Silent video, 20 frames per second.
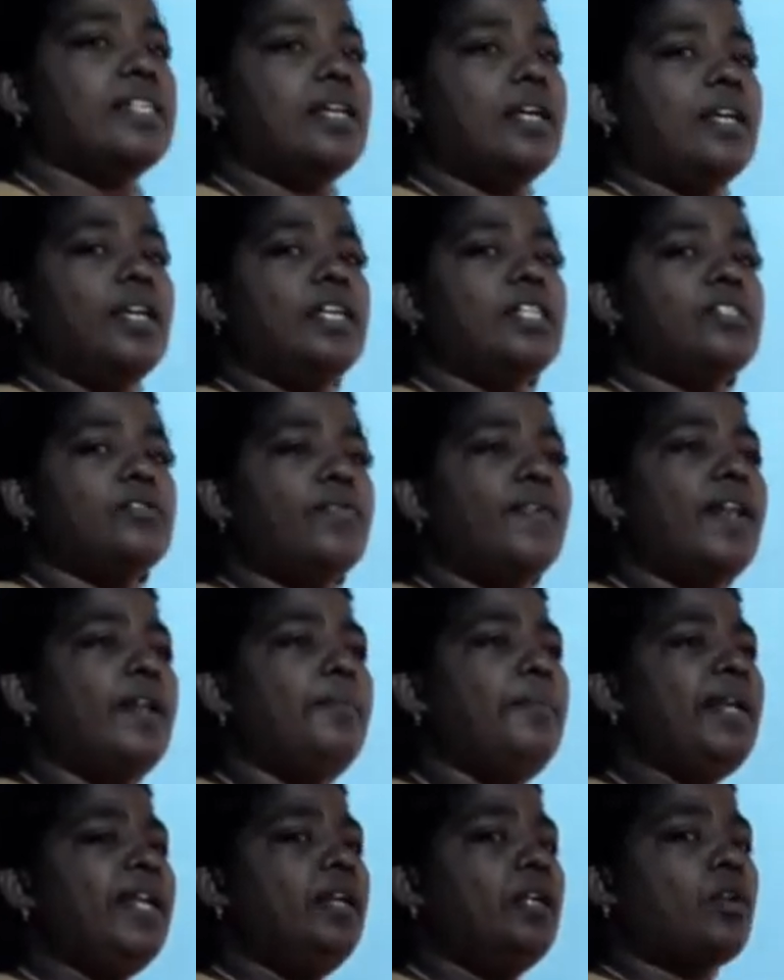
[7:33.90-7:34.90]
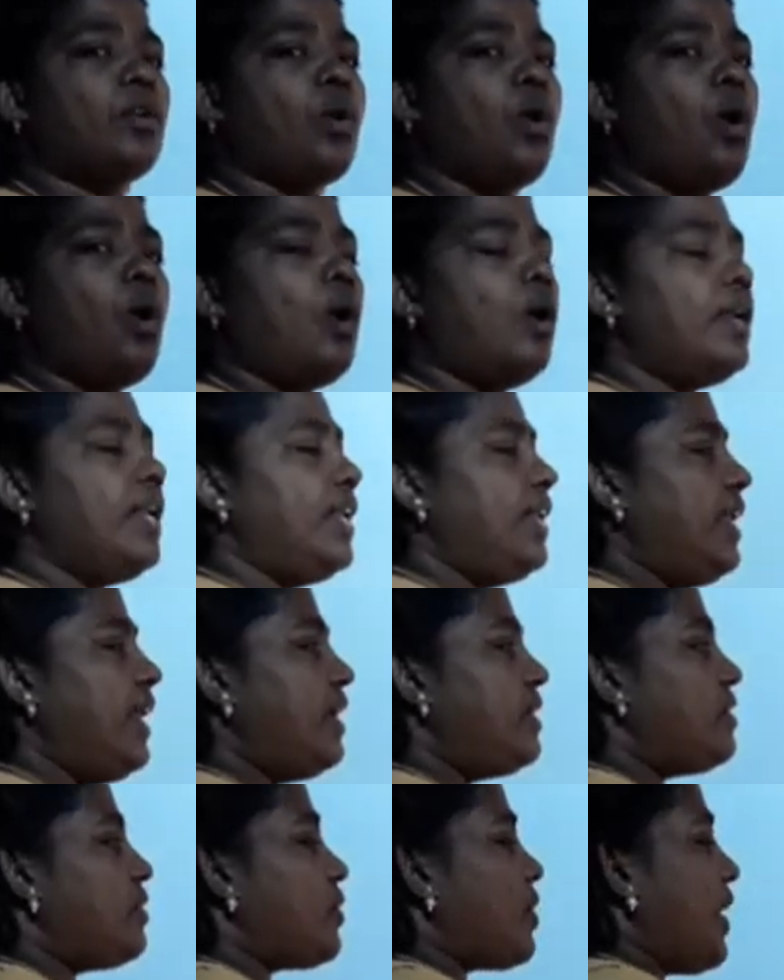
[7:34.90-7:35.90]
it will be drawn in
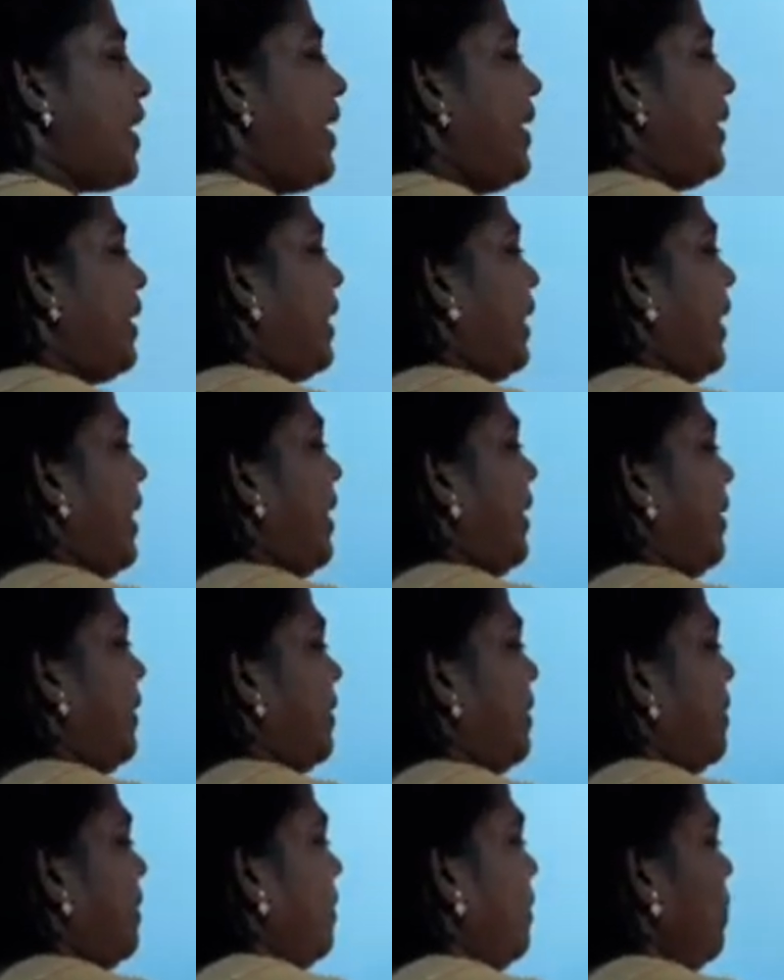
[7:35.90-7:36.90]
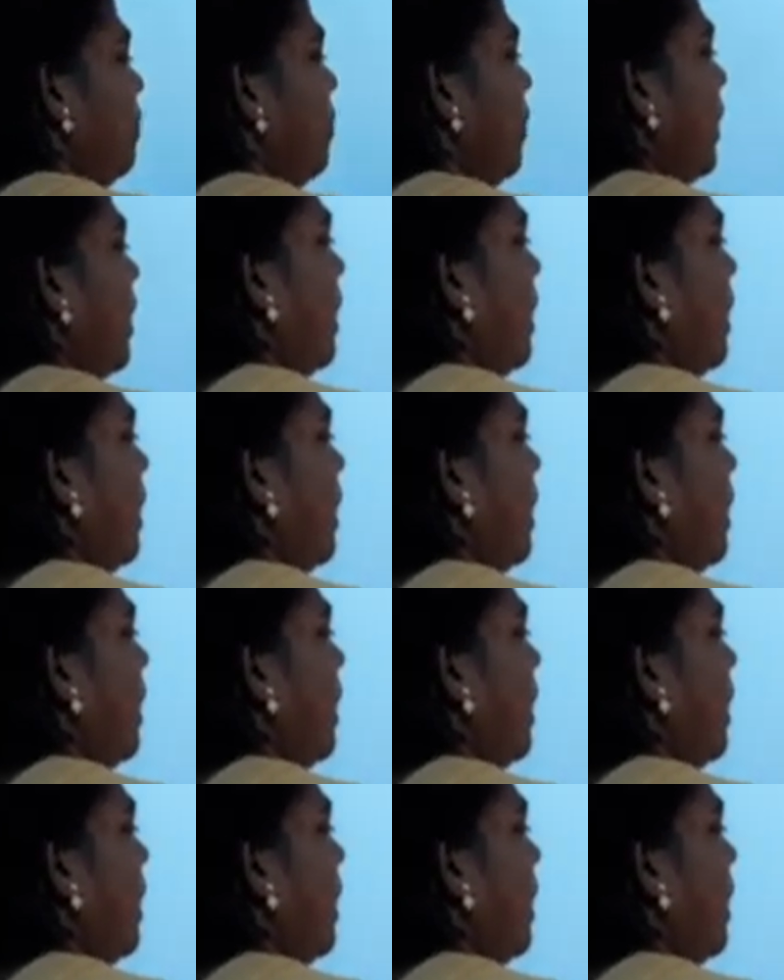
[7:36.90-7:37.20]
a straight line. Okay,